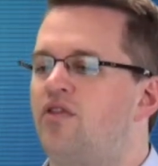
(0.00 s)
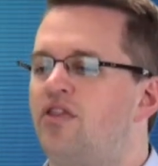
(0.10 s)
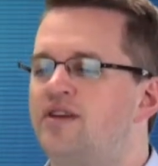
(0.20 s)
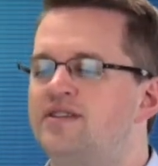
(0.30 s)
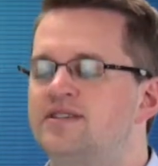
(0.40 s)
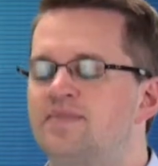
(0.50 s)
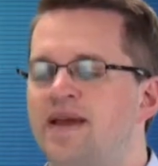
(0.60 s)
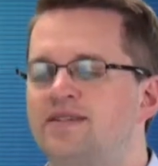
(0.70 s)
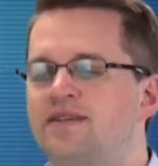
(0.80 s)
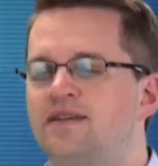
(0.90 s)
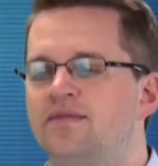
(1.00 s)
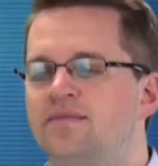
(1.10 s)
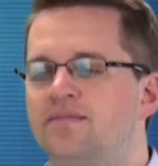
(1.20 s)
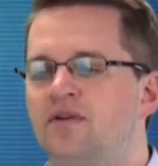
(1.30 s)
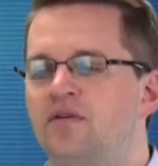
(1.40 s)
This is basically
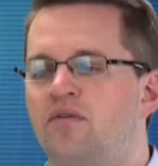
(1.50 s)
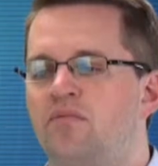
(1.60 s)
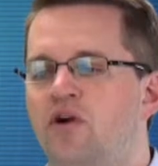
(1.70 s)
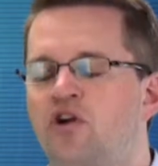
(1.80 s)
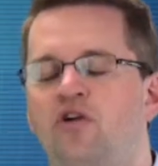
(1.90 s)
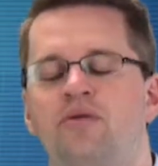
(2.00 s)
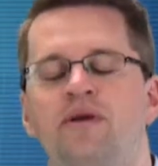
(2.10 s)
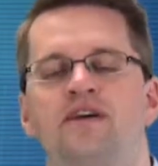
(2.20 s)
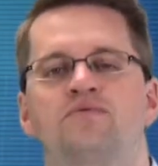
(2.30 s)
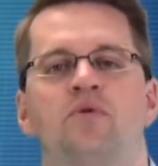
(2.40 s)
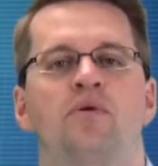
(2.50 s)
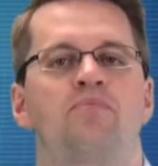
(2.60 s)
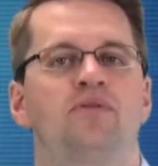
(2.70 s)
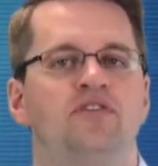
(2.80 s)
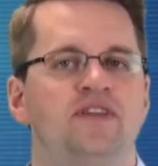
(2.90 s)
occurring because when we
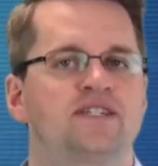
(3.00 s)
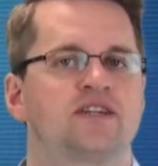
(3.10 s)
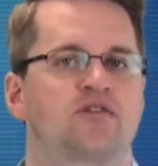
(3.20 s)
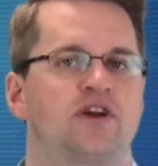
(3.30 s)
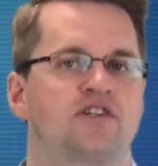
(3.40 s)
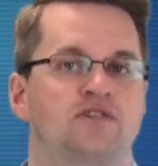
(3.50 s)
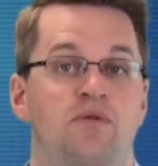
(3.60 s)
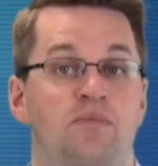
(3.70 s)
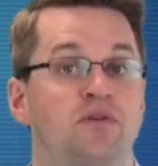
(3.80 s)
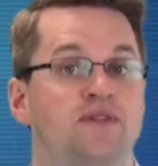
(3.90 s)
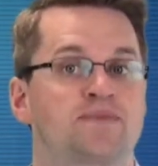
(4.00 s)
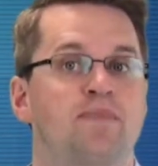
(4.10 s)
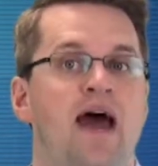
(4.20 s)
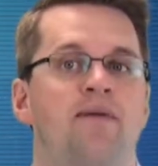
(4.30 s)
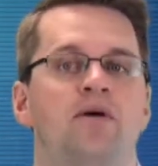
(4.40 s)
build these integrations, we build this
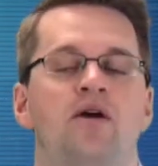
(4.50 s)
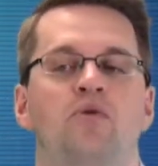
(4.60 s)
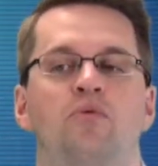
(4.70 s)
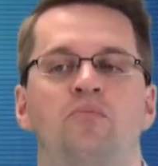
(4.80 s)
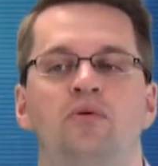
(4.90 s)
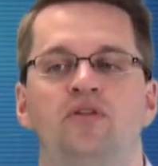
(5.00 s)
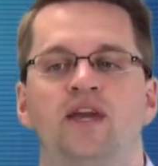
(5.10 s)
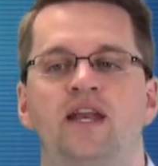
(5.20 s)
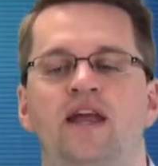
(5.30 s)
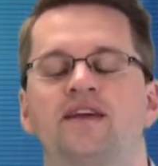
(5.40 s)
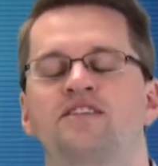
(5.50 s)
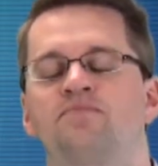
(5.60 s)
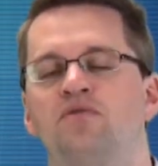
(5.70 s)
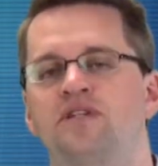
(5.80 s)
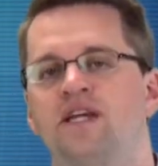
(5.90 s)
map, we're building it and
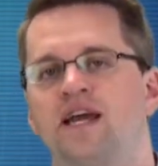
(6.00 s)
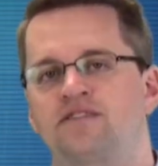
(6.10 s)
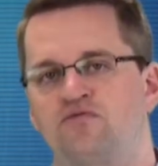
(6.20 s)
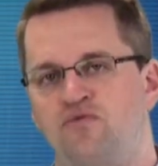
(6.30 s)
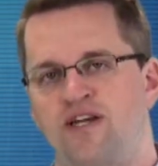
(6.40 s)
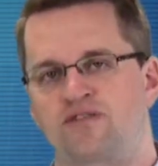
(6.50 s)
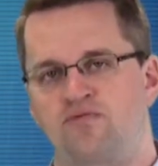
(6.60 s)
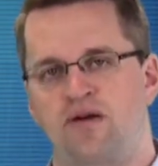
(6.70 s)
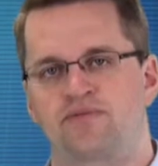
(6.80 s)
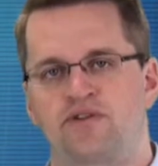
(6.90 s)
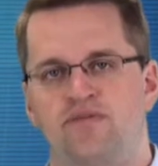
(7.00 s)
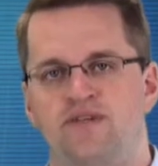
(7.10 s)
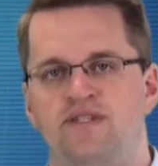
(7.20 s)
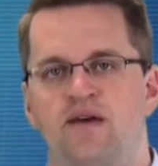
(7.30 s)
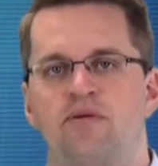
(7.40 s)
exposing it as a REST web
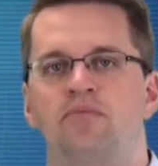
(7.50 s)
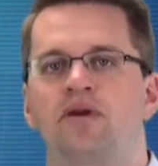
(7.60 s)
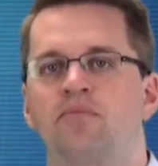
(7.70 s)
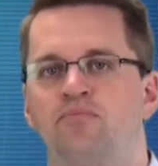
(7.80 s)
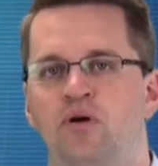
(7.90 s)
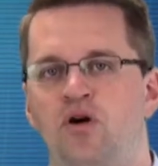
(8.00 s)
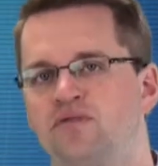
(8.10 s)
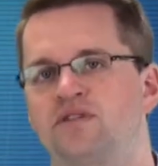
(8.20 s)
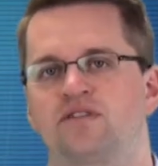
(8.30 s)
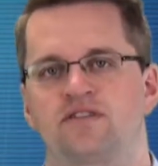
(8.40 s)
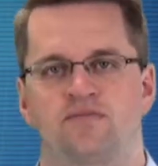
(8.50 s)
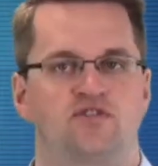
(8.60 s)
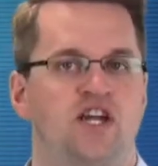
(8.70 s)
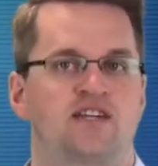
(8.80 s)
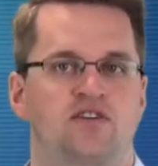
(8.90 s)
service that people can post some
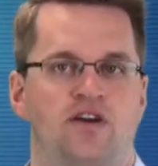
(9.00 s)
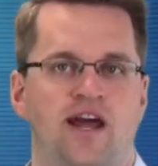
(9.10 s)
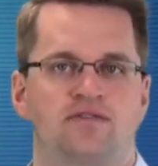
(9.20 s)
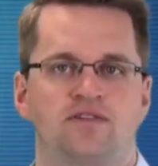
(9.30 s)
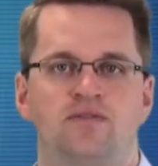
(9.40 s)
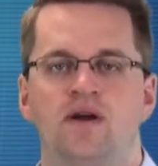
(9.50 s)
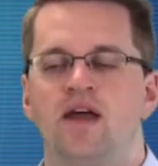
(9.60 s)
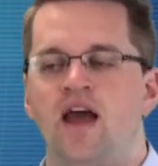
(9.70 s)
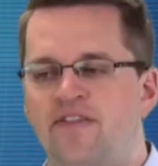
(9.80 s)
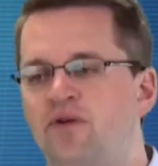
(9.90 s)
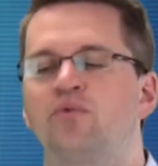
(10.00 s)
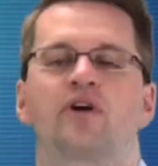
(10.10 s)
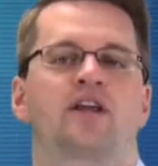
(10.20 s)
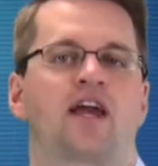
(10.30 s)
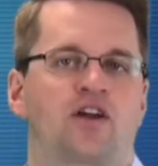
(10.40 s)
JSON out to, and then
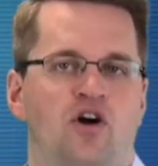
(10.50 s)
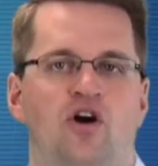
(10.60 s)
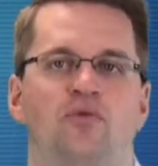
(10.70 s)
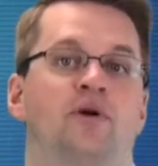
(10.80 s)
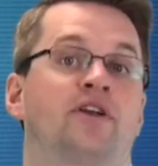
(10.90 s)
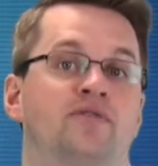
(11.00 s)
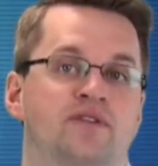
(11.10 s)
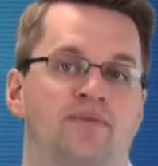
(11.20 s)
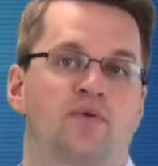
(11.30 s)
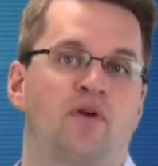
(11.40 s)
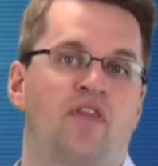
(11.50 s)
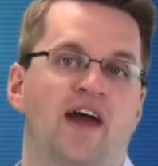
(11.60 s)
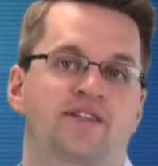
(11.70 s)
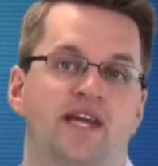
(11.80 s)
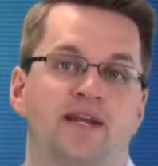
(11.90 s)
we're going to get called, we're going to do something with
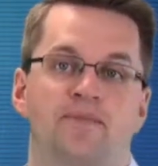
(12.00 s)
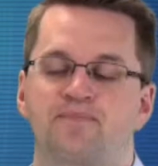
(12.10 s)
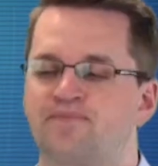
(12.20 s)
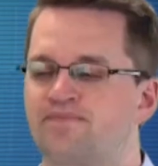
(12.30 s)
that data.